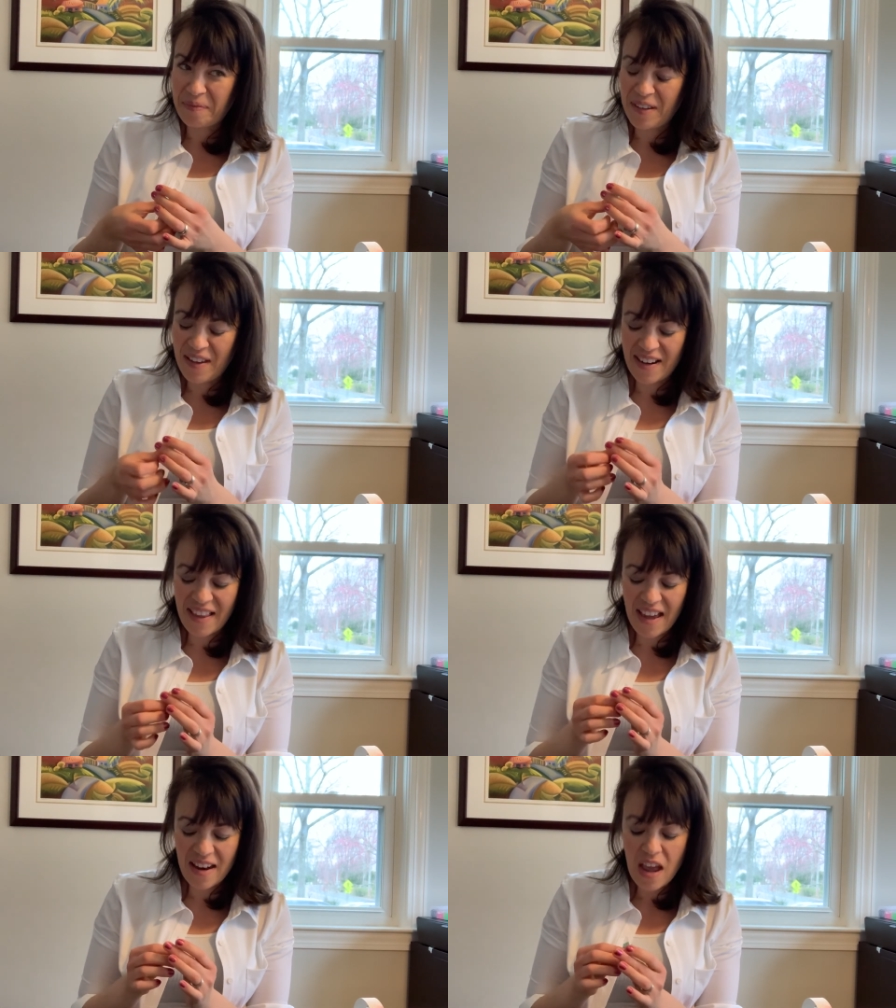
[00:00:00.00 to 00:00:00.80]
you hear
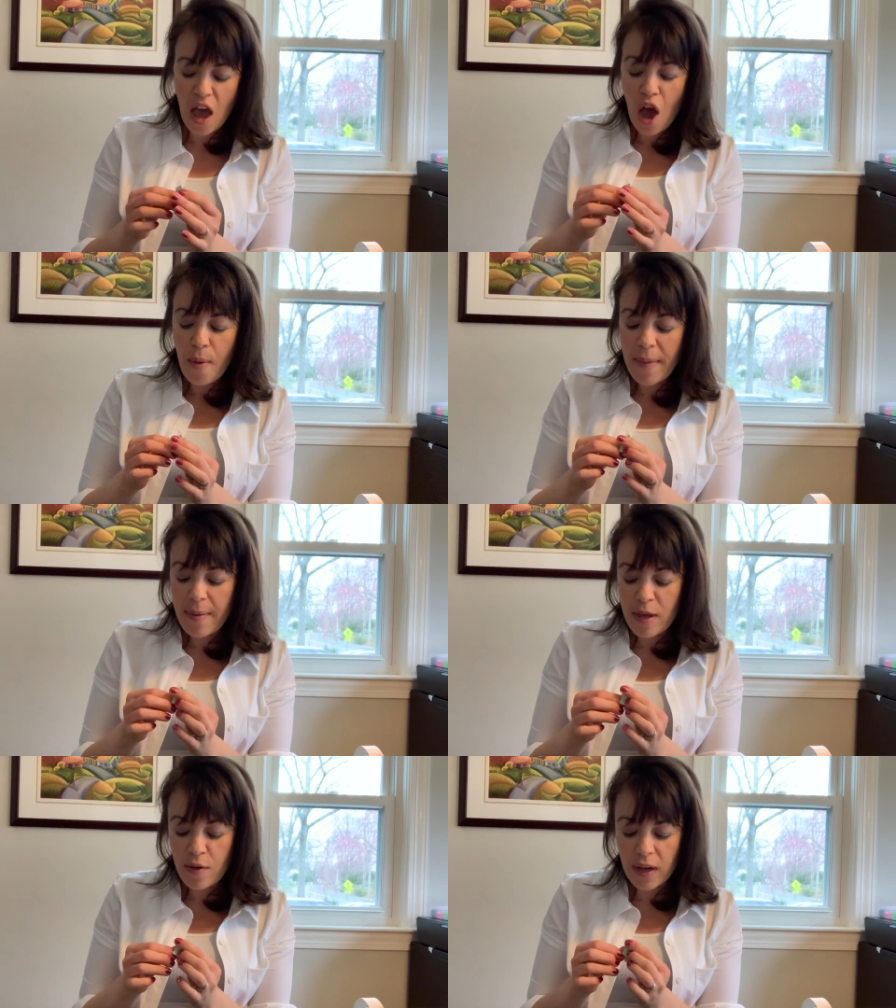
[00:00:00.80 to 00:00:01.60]
that? Maybe
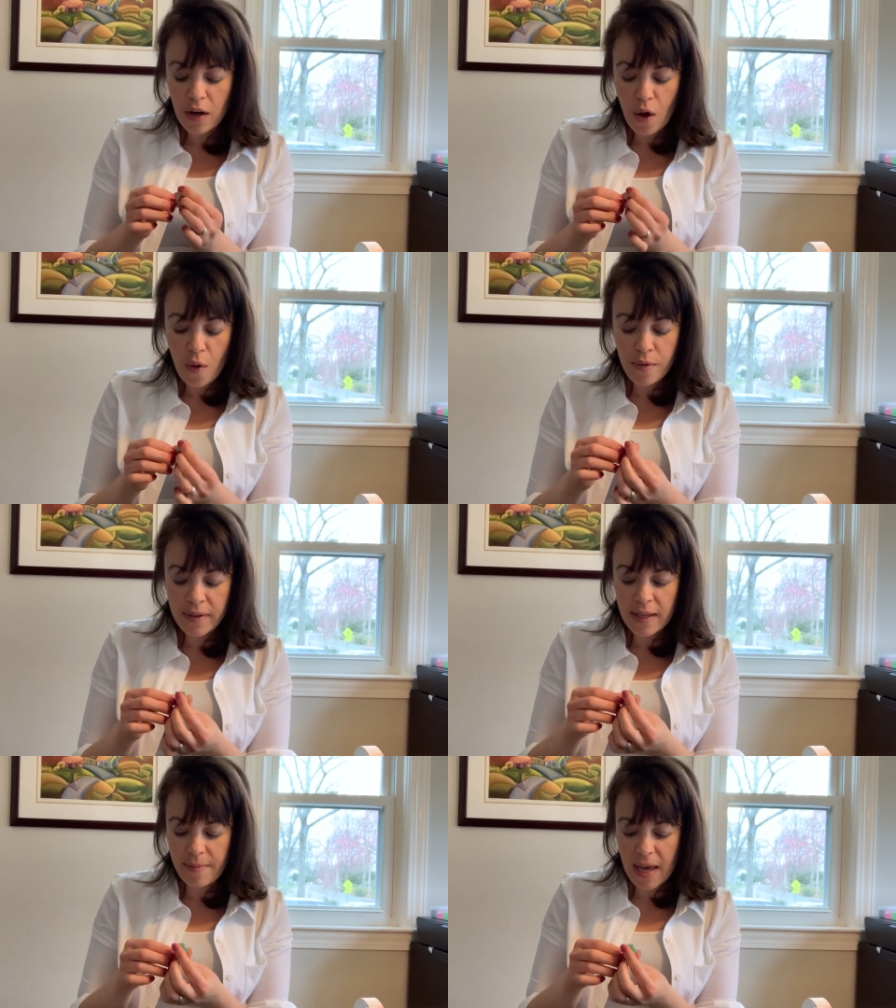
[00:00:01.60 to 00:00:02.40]
you can
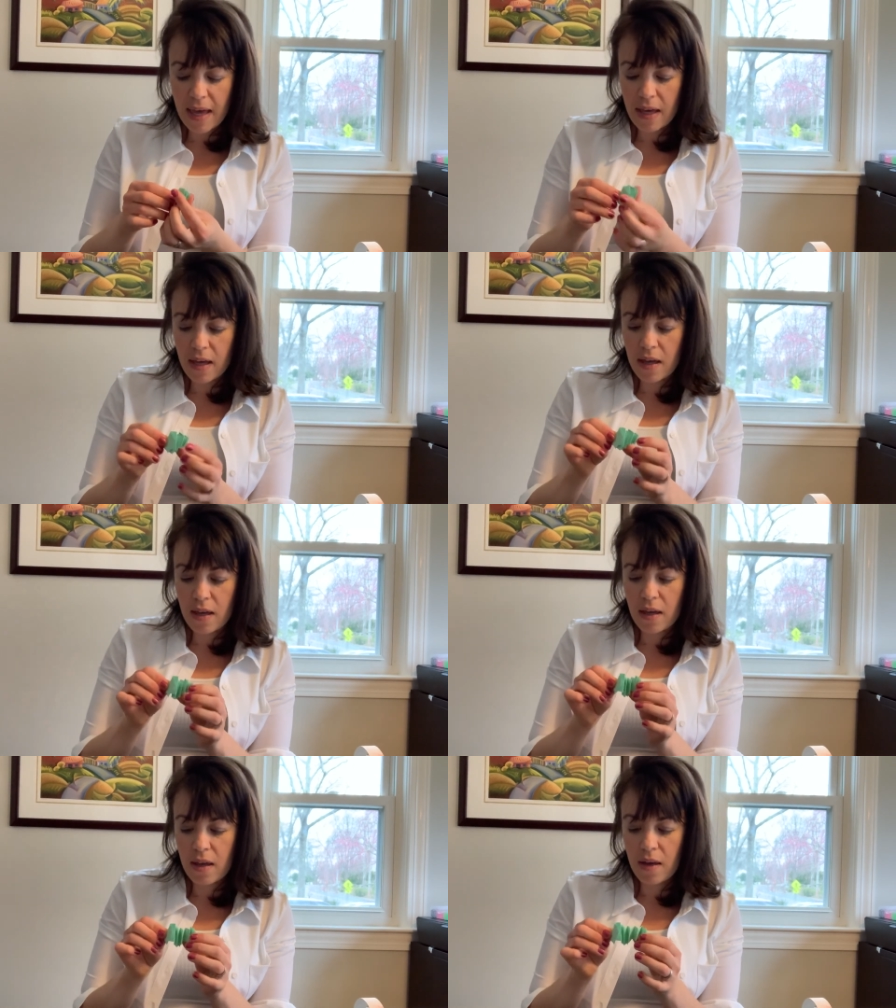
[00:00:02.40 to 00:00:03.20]
only make
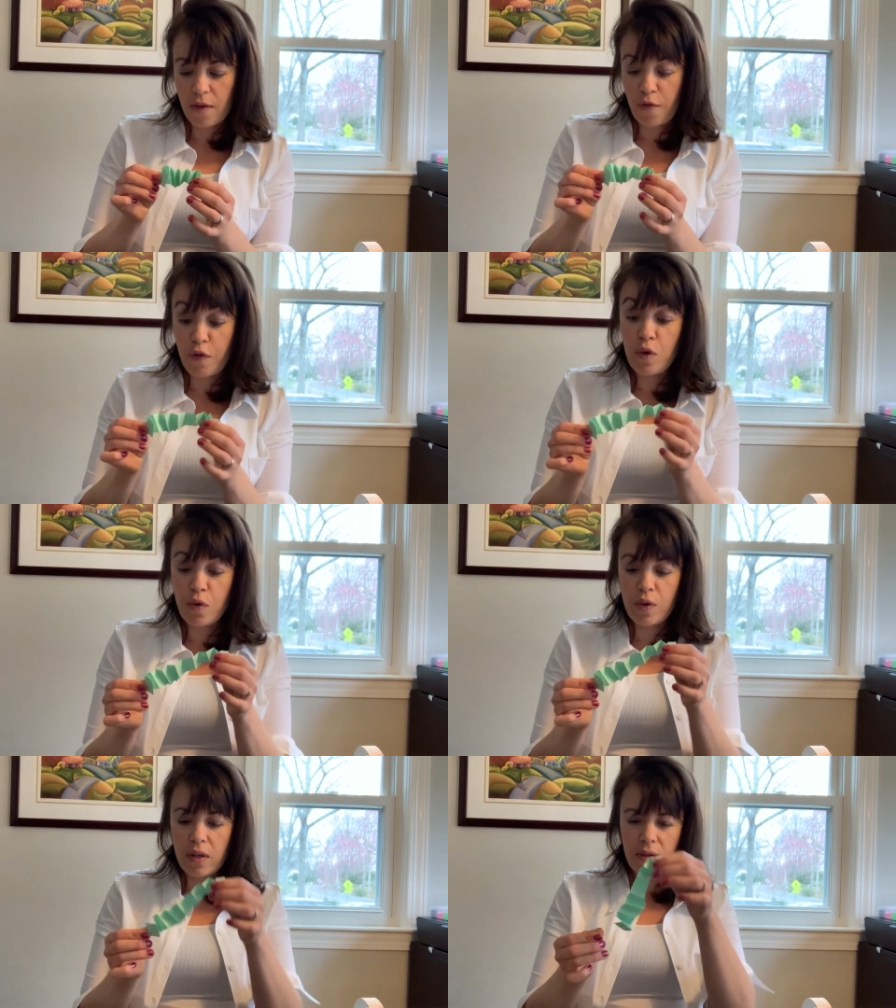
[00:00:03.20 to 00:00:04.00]

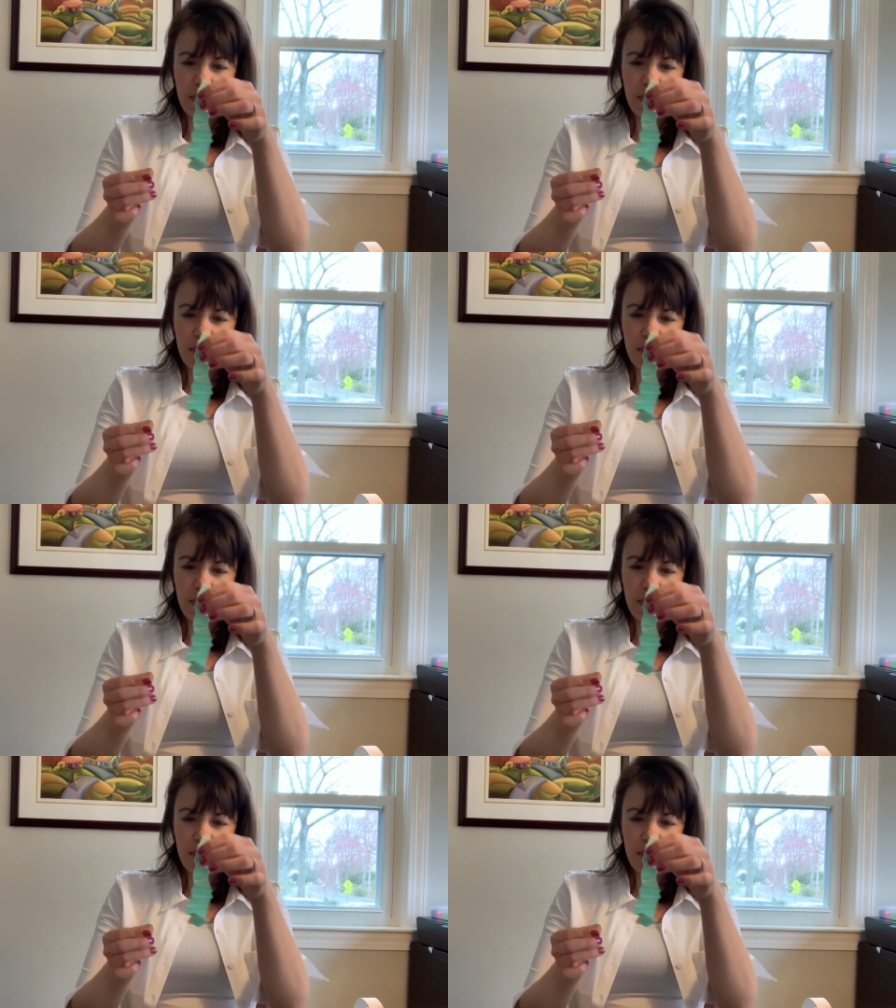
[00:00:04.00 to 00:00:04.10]
food.